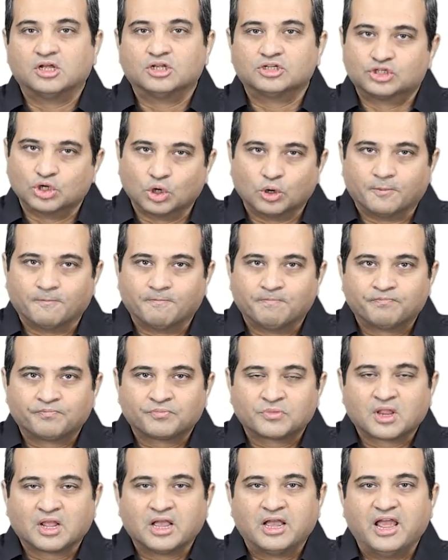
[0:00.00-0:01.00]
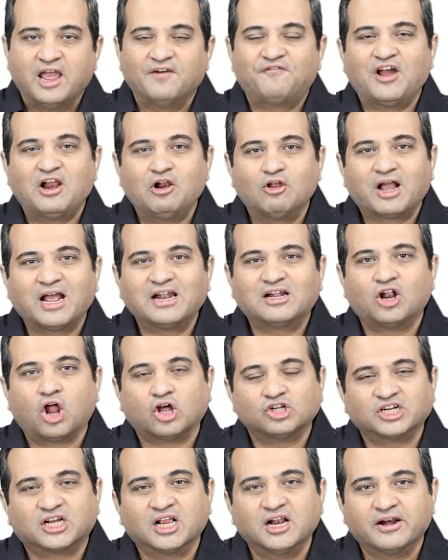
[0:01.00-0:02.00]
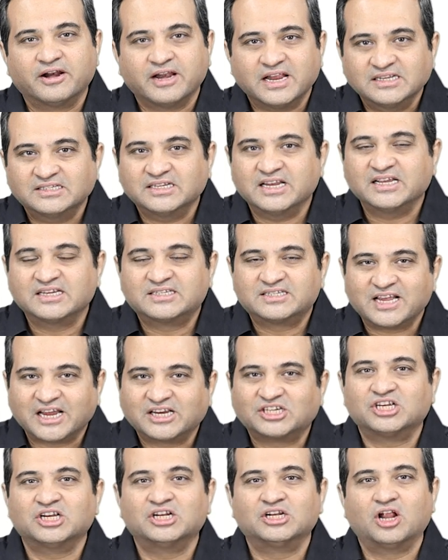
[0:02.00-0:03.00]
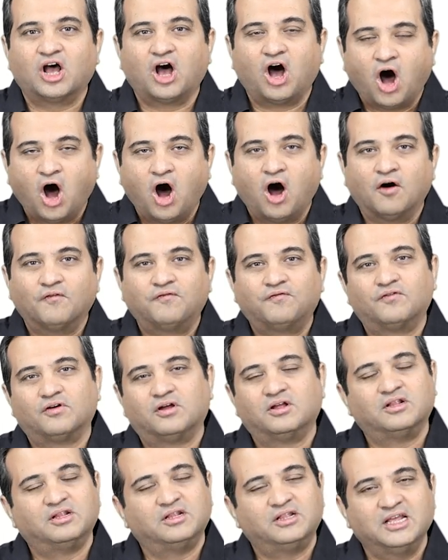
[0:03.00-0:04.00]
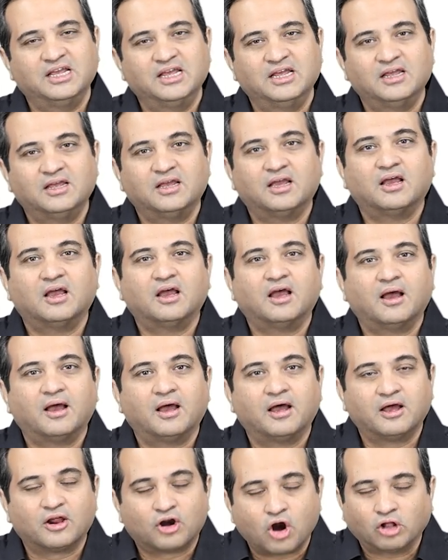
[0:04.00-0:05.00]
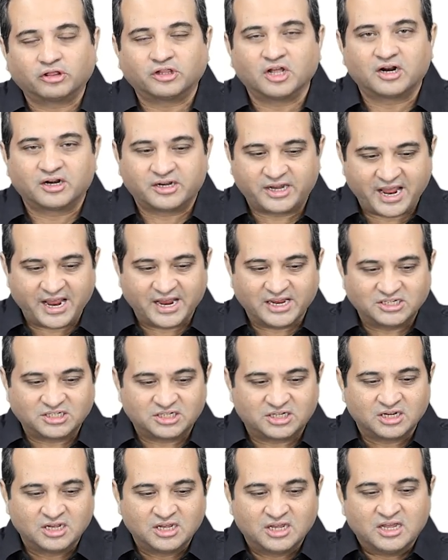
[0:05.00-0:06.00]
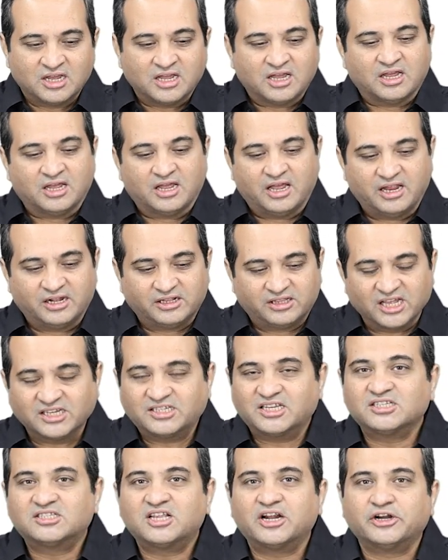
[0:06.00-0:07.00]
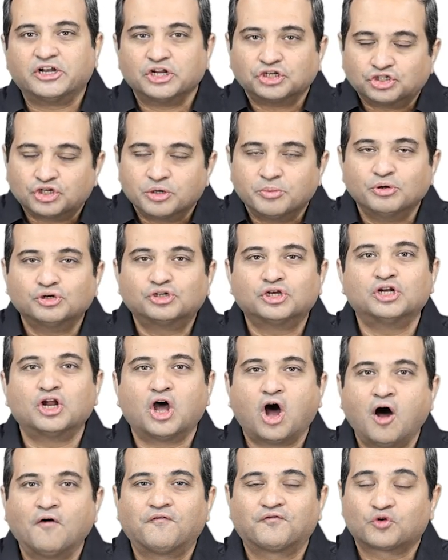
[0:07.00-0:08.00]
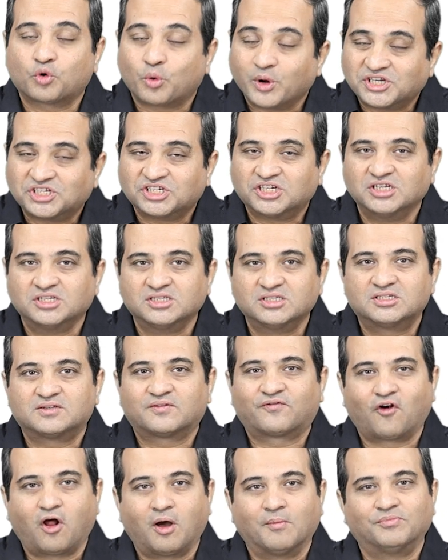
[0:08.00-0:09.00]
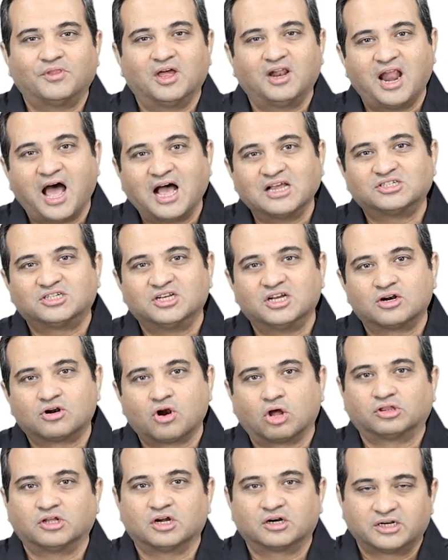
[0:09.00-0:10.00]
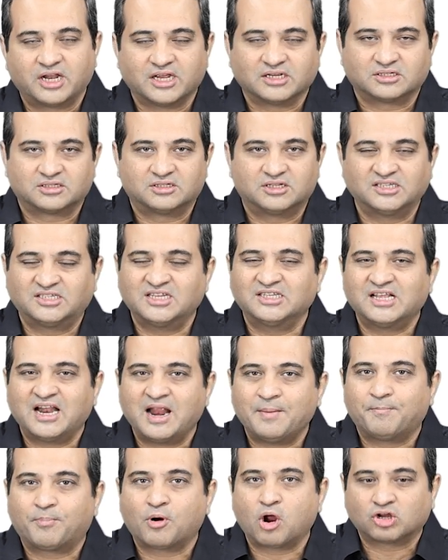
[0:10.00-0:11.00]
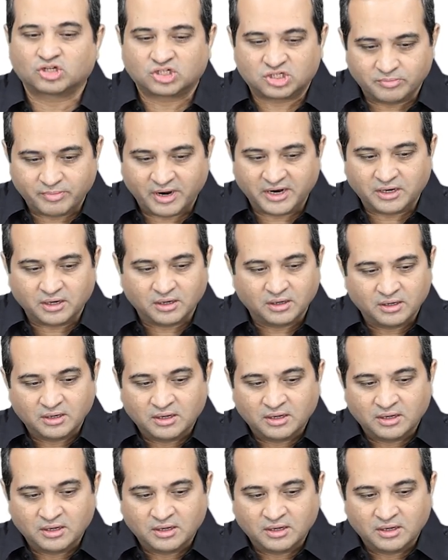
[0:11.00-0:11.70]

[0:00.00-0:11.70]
So, if I look at logical reasoning section of the Rohtak test, this is the distribution of questions from the last year Rohtak test. This is an approximate,